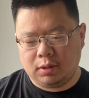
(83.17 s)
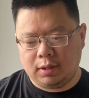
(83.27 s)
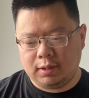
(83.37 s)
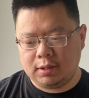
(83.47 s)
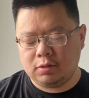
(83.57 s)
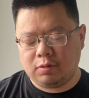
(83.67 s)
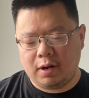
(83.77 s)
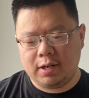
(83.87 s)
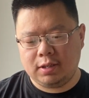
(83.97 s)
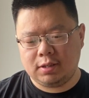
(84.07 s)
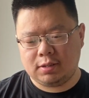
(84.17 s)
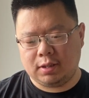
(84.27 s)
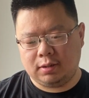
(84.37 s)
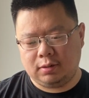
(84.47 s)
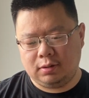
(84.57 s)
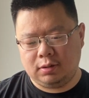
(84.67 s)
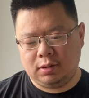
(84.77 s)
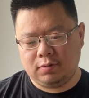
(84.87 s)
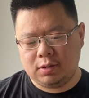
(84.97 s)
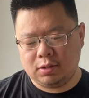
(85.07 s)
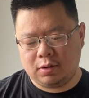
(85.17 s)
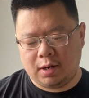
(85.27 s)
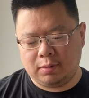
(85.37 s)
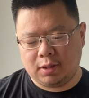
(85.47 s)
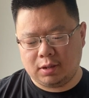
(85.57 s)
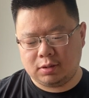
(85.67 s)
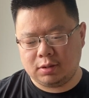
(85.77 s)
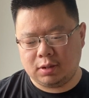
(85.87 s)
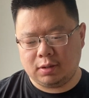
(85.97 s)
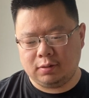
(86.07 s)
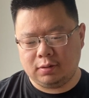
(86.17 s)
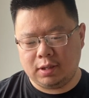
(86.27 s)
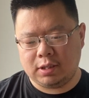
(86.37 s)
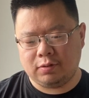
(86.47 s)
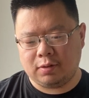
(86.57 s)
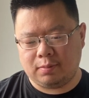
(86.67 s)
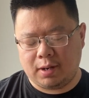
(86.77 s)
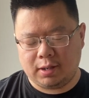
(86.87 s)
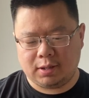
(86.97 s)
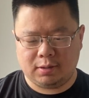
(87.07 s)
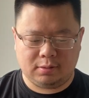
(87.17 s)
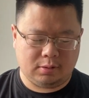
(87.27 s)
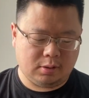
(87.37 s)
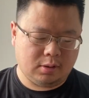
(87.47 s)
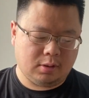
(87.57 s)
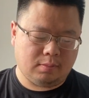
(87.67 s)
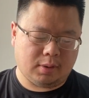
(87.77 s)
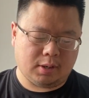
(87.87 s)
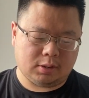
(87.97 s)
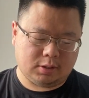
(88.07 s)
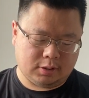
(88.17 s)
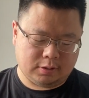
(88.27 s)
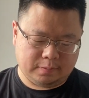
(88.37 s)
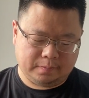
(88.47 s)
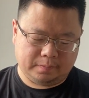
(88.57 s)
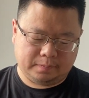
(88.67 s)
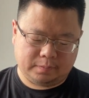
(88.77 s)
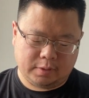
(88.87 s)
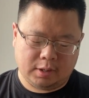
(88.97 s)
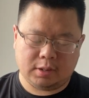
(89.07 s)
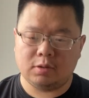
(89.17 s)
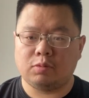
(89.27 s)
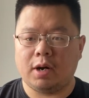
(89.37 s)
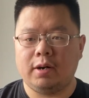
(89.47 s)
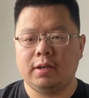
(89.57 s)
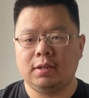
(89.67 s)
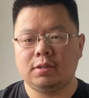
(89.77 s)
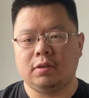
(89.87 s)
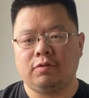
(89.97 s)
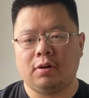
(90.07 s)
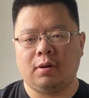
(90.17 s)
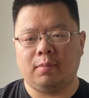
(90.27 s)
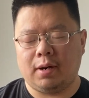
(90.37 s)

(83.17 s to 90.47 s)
It is very easy, even though I'm not a Native American, but it is very easy for an